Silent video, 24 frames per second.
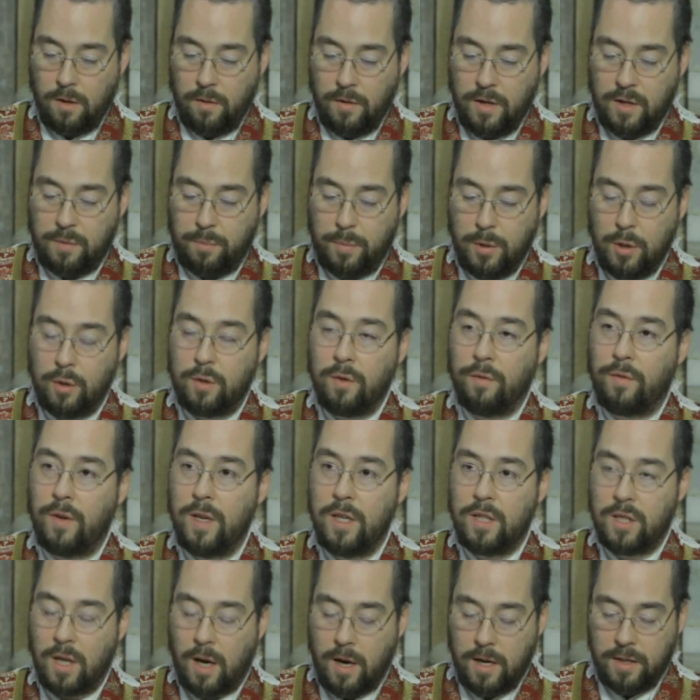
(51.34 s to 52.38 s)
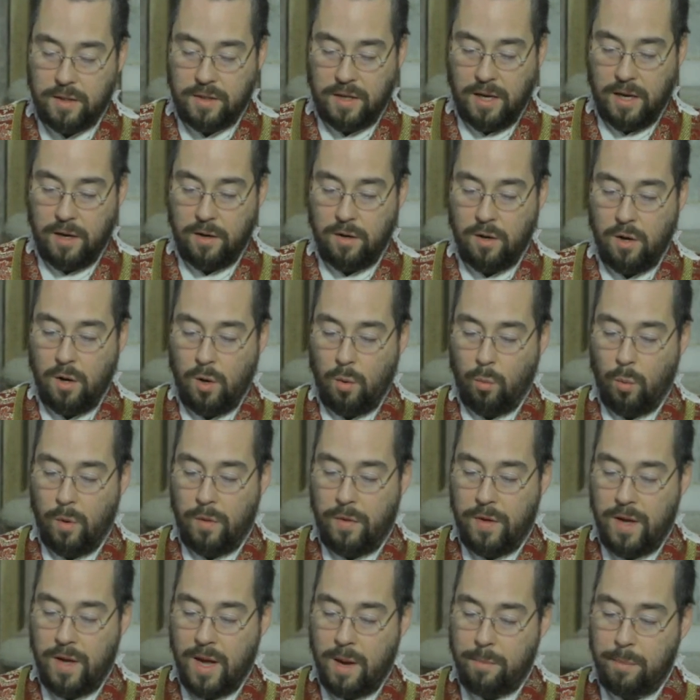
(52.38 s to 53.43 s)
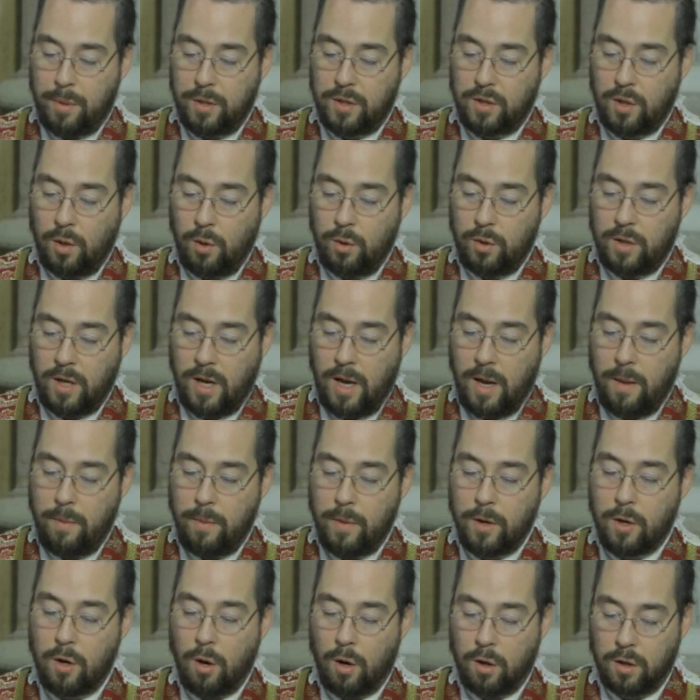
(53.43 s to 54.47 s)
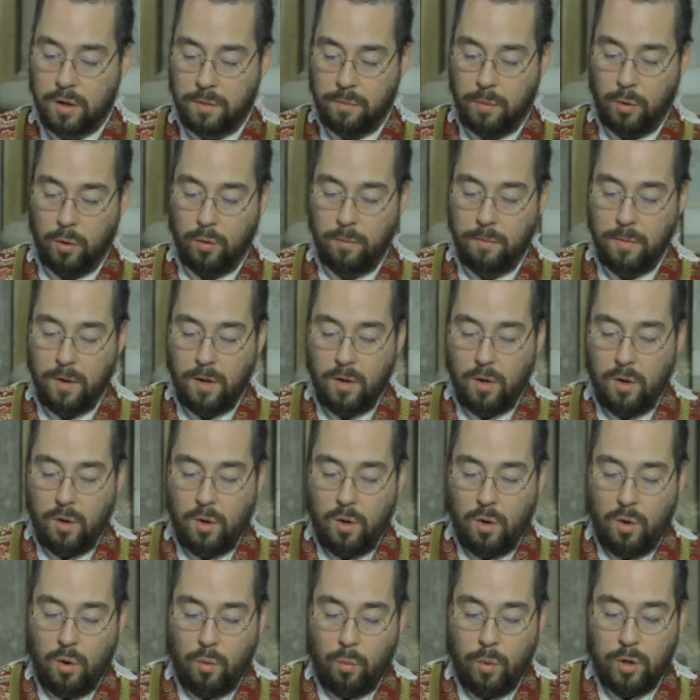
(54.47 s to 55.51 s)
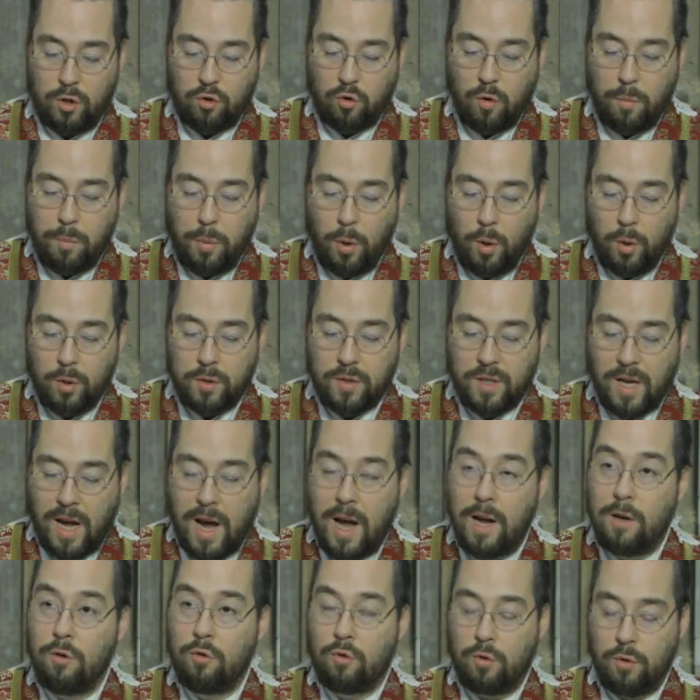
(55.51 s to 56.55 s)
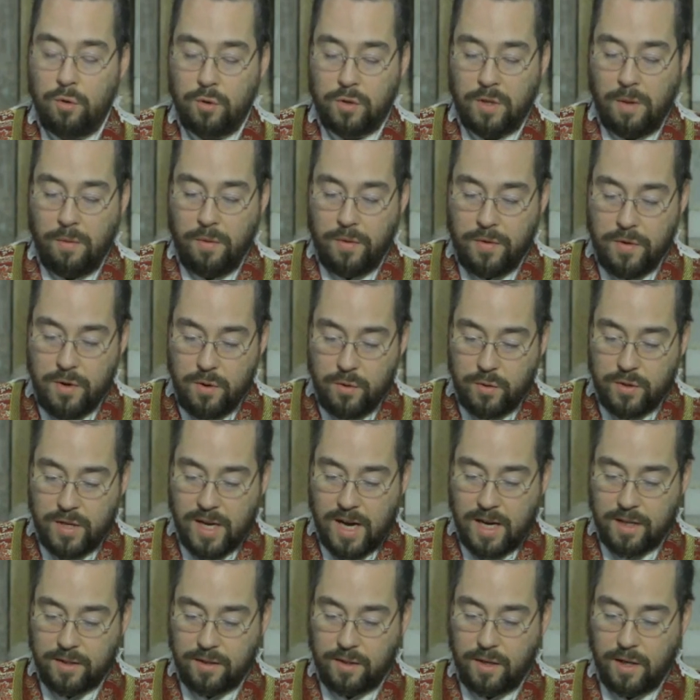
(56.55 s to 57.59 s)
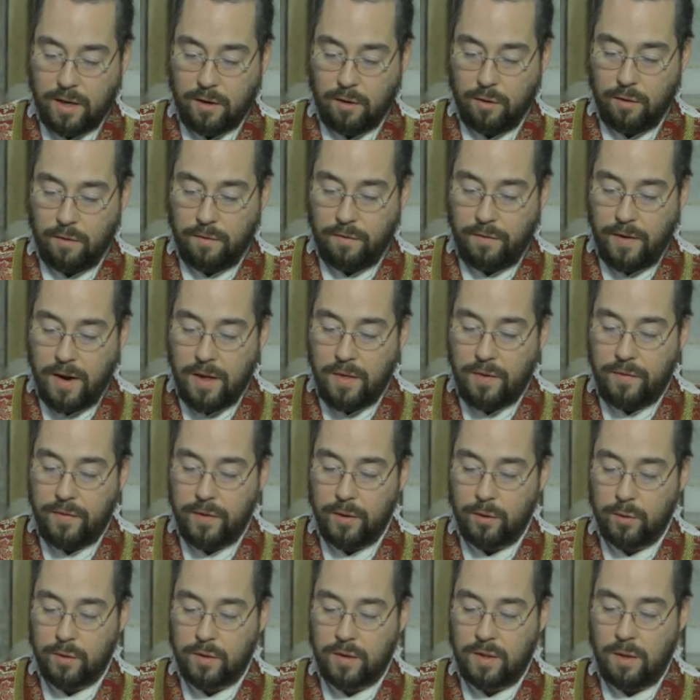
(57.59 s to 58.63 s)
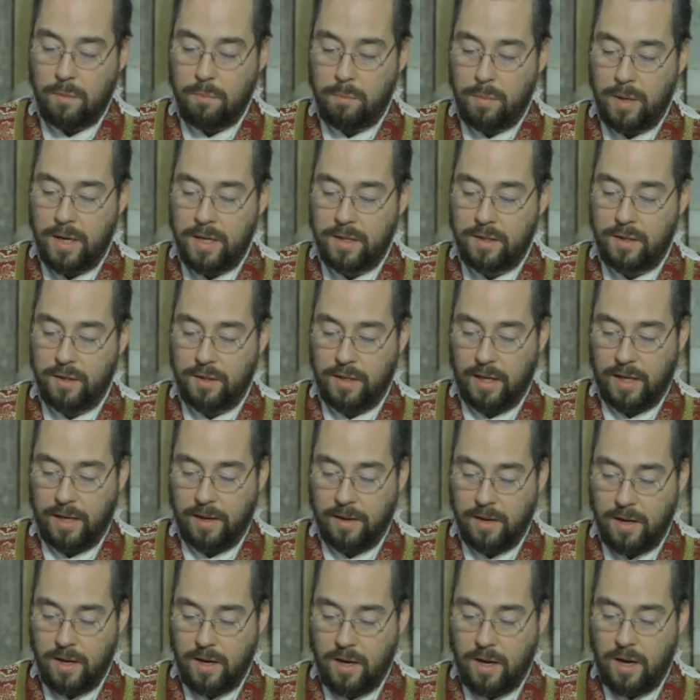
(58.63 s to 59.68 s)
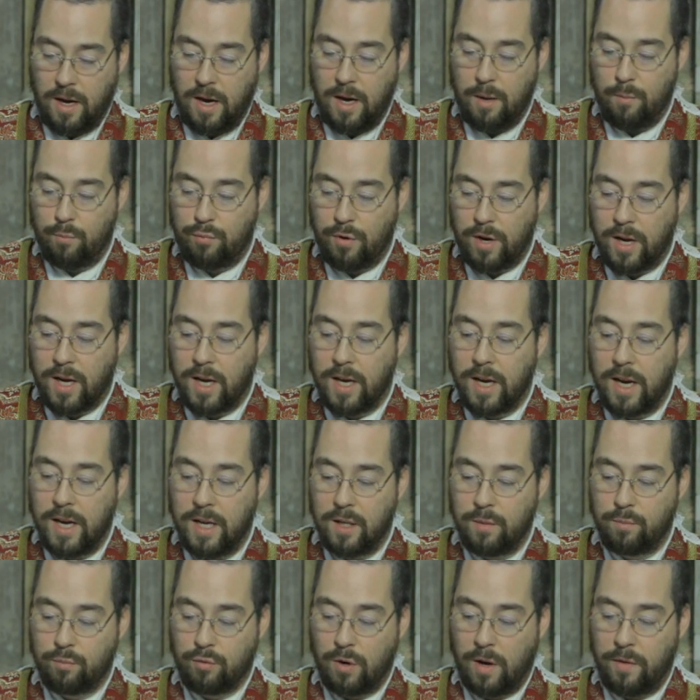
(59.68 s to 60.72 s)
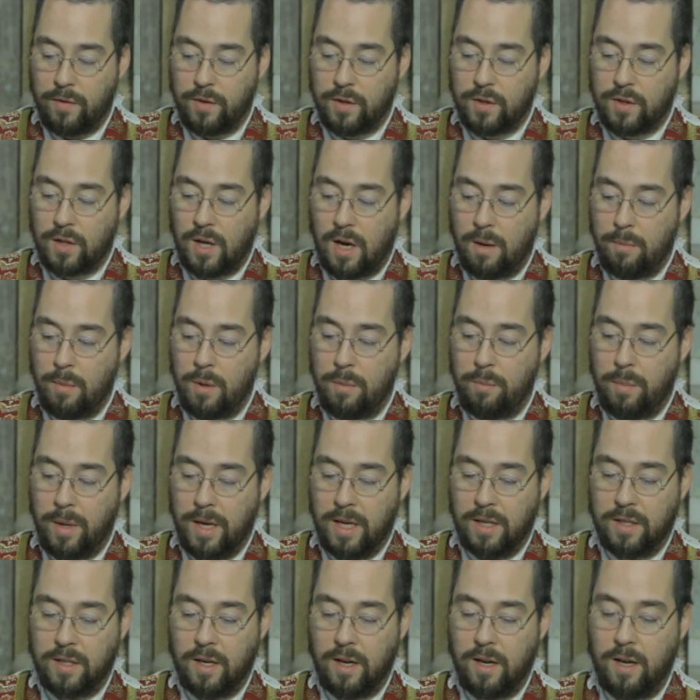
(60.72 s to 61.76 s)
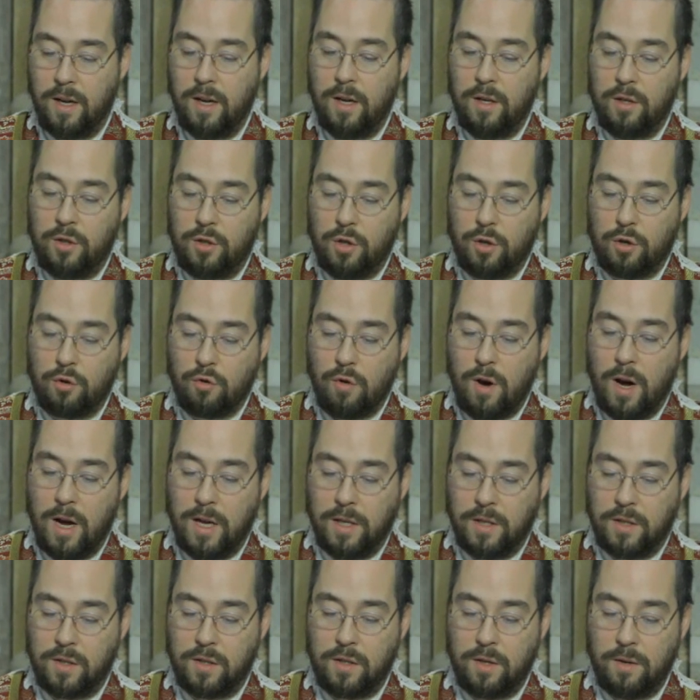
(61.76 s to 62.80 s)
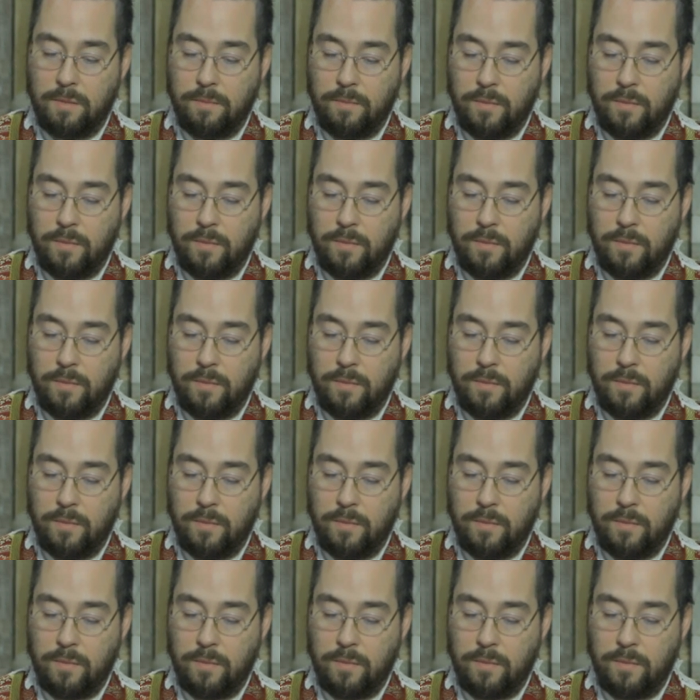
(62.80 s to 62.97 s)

This beautifully ties in with the episode in the Gospel, which reports Andrew's enthusiastic and faith filled simplicity in bringing his brother Simon Peter to Christ.